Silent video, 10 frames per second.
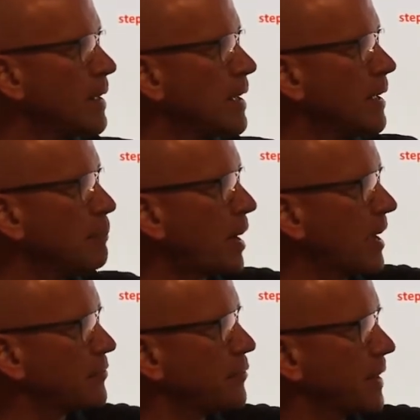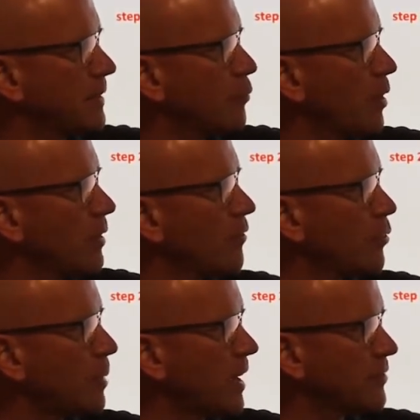And positive negative 1 over
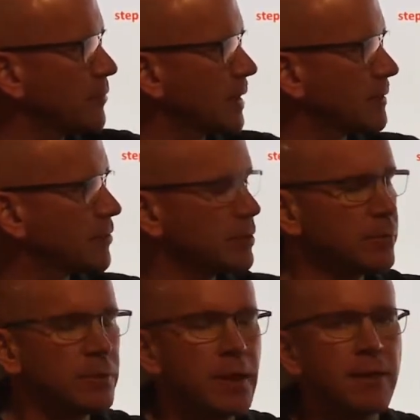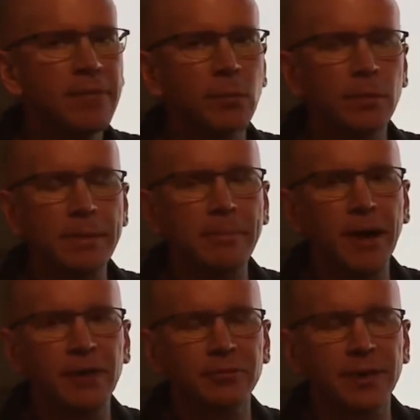positive negative 2, that would be
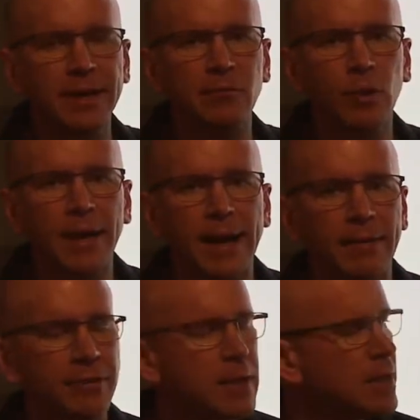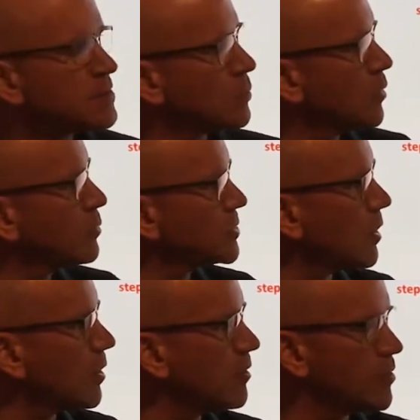positive negative 1 half. So those
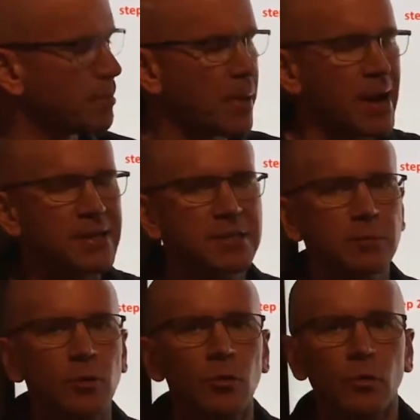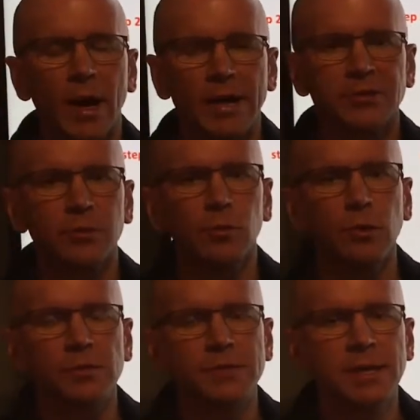are the possible rational
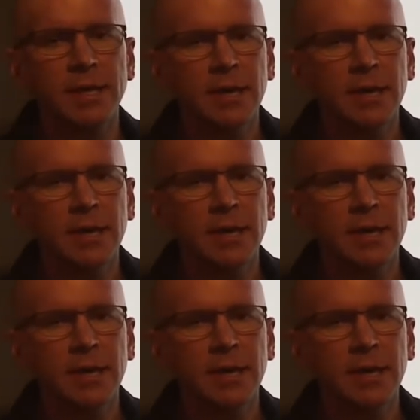roots.